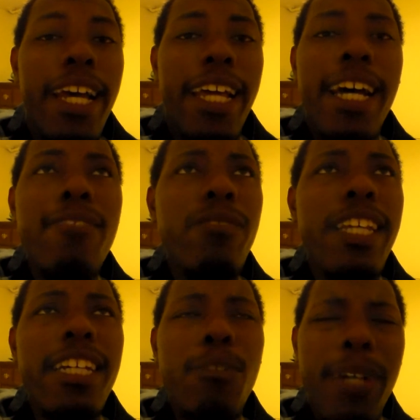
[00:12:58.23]
And I'm
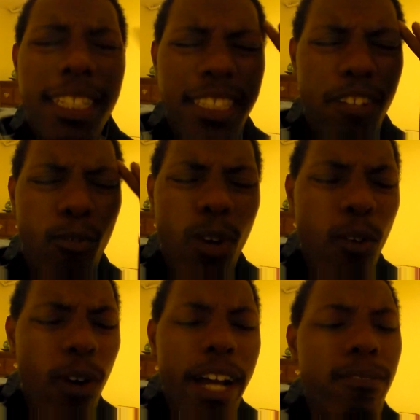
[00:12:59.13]
thinking to myself,
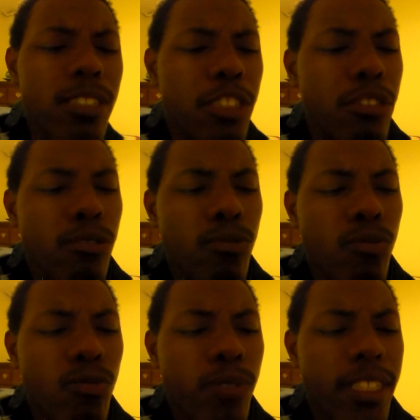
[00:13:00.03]
well, why would
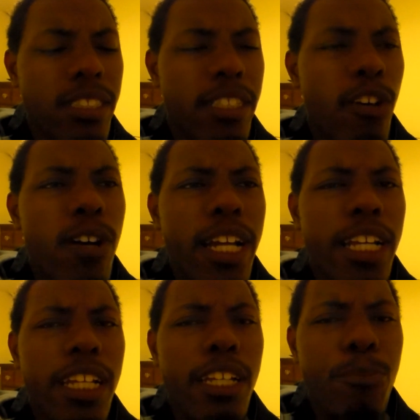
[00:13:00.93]
you risk
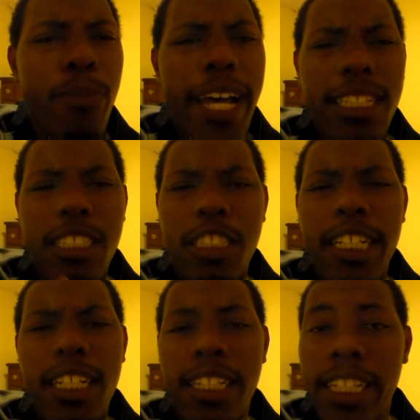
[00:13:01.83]
going back to
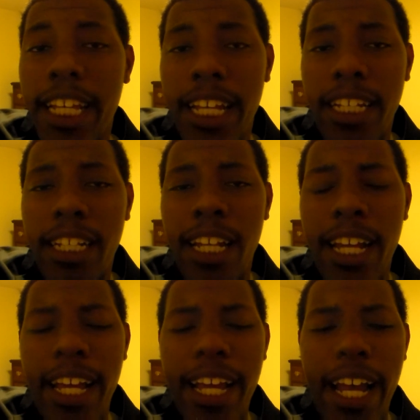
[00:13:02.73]
jail again
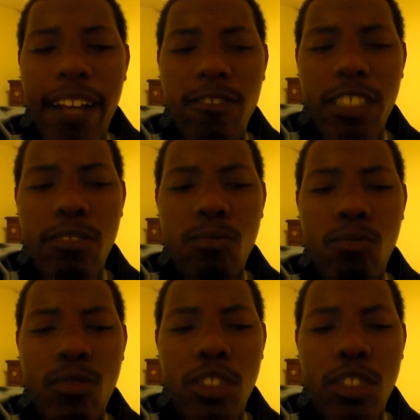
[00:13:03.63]
after you